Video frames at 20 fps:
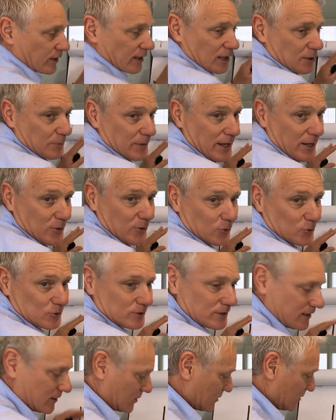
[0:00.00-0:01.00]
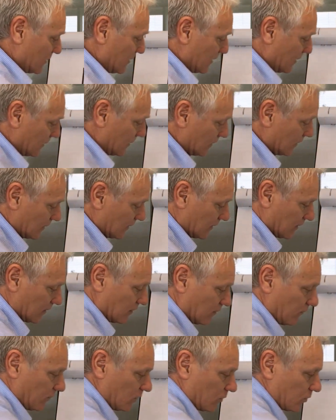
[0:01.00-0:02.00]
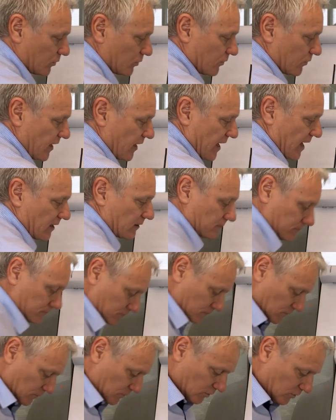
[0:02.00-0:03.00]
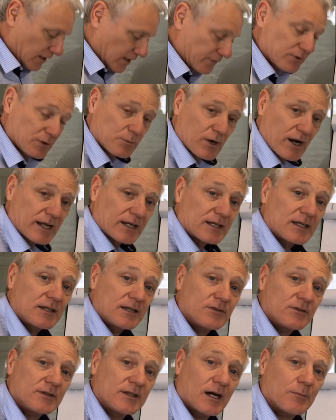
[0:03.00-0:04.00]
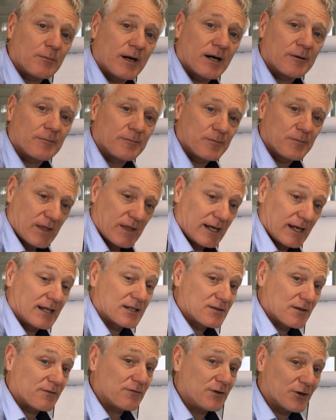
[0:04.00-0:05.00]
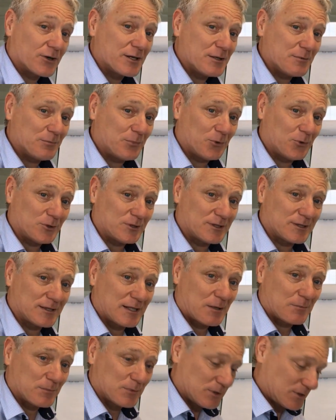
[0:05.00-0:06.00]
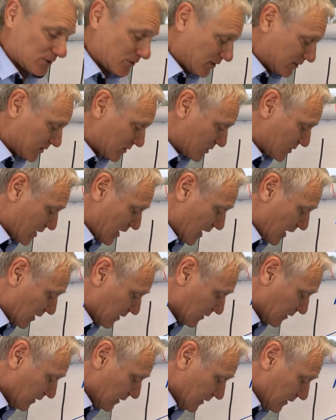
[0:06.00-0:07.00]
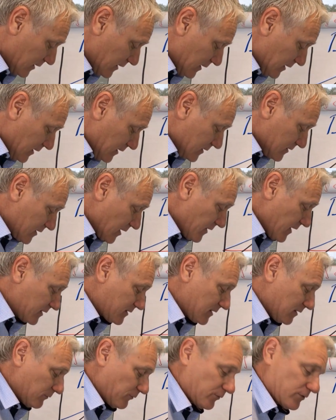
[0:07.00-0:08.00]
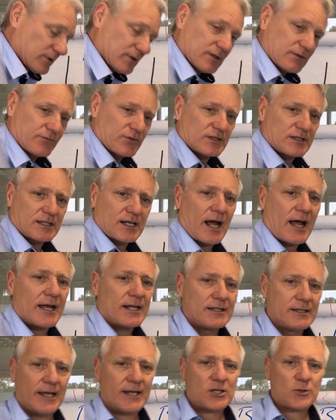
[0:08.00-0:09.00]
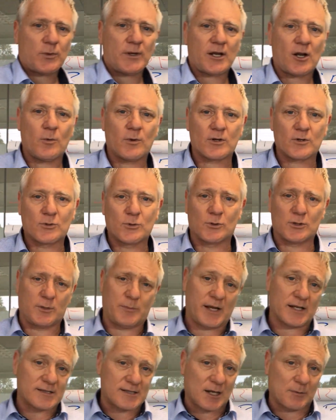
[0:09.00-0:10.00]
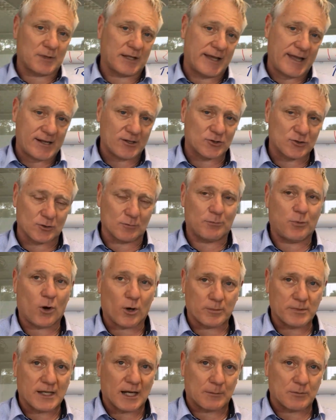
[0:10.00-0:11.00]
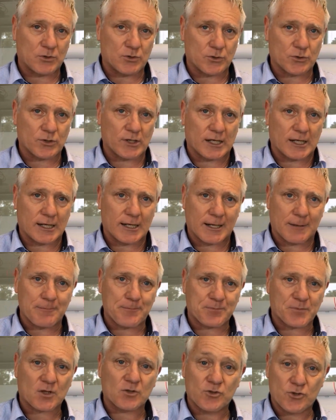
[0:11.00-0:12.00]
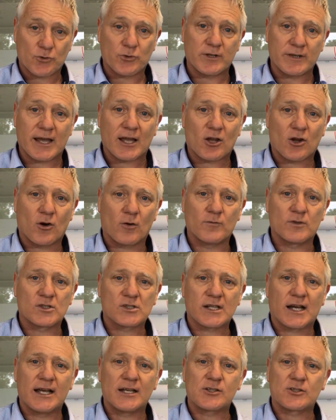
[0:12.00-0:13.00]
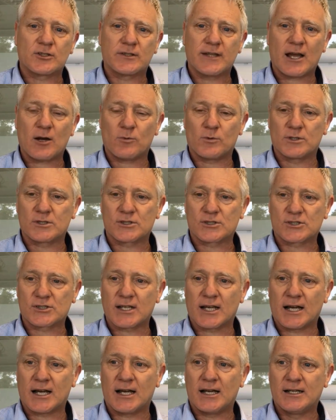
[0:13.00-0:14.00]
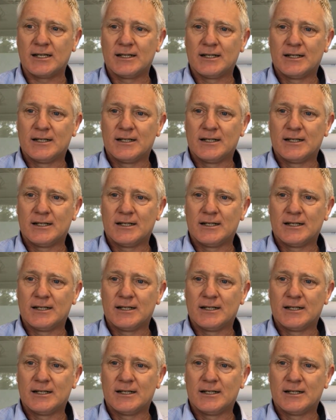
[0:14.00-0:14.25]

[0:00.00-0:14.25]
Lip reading: forget about all this. If you do that, you'll have your break even number, and it's a very important number to understand. So that's it for today. Next week I want to talk to you about something else that popped up during that conversation. That was I